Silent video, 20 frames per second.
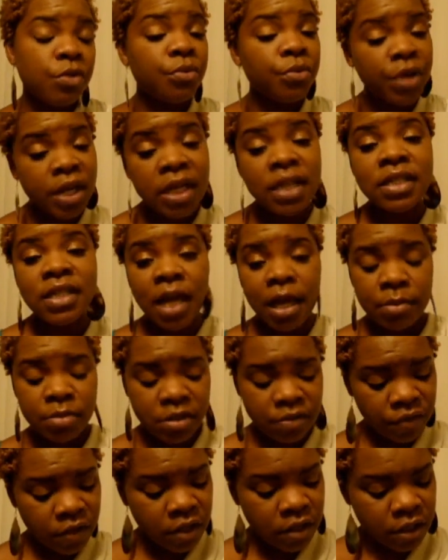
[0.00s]
three
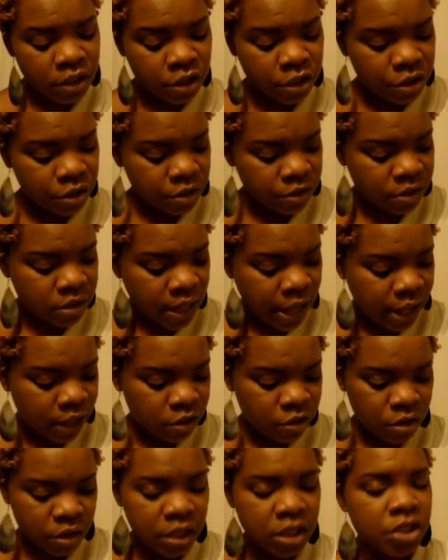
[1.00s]
types of conditioners
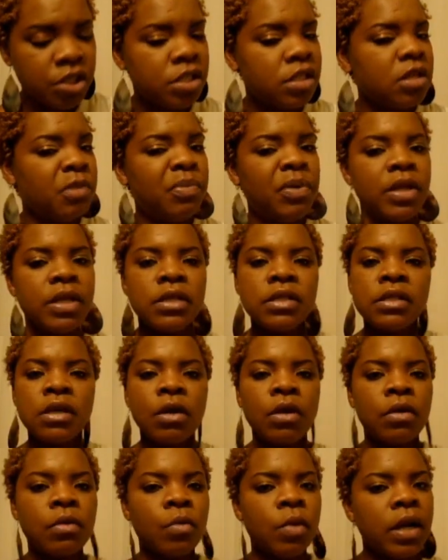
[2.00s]
actually. It just depends
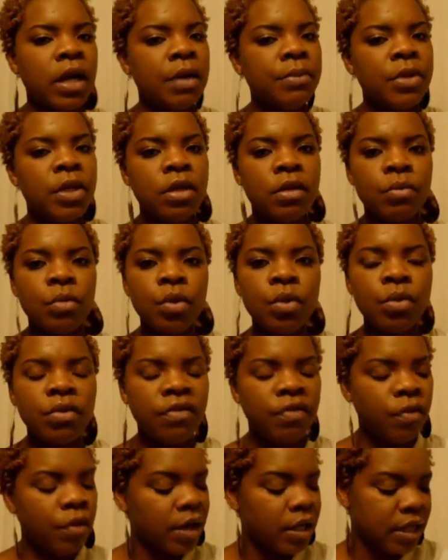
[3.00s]
on what I'm in the
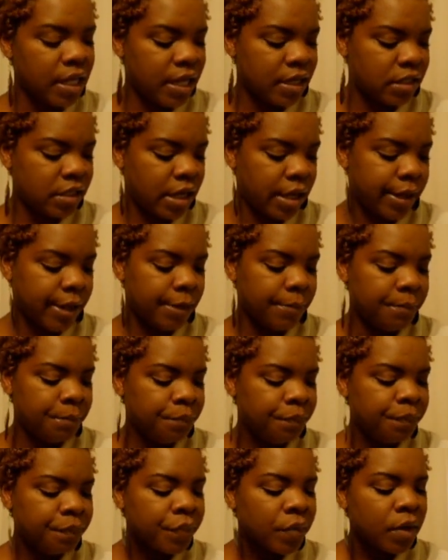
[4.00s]
mood for at that time.
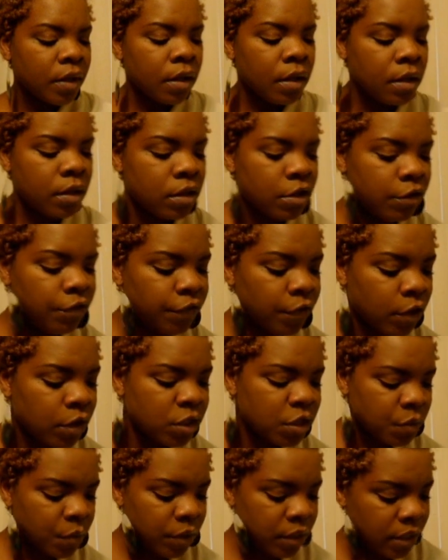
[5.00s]
The
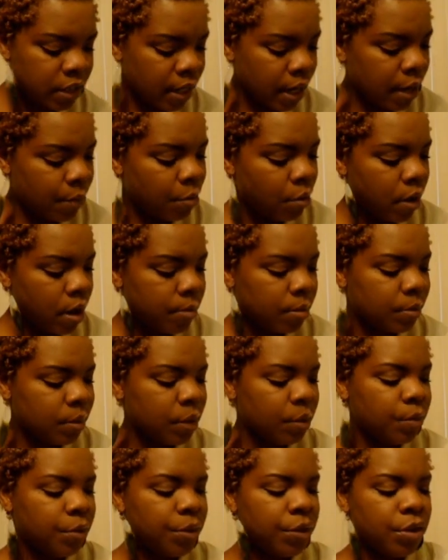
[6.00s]
first one that I
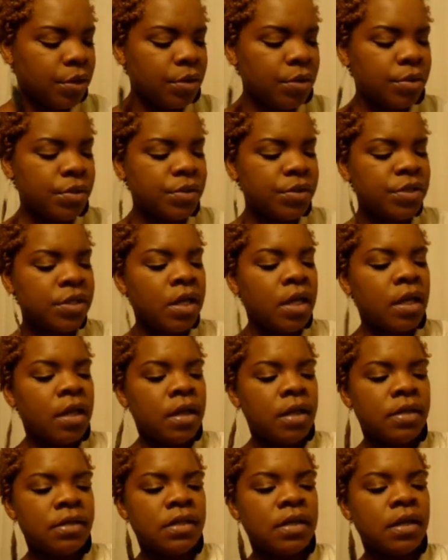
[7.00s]
probably will use
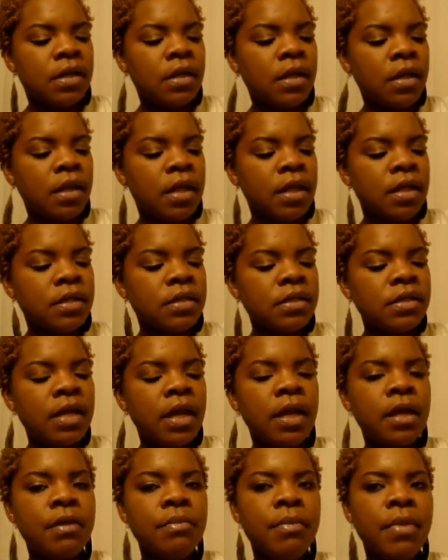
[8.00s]
is the Cleanse
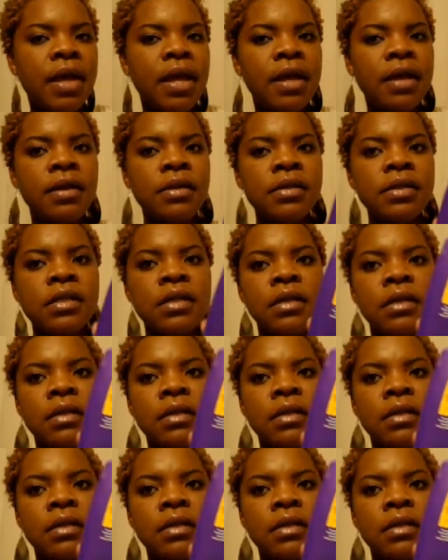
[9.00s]
and Mend.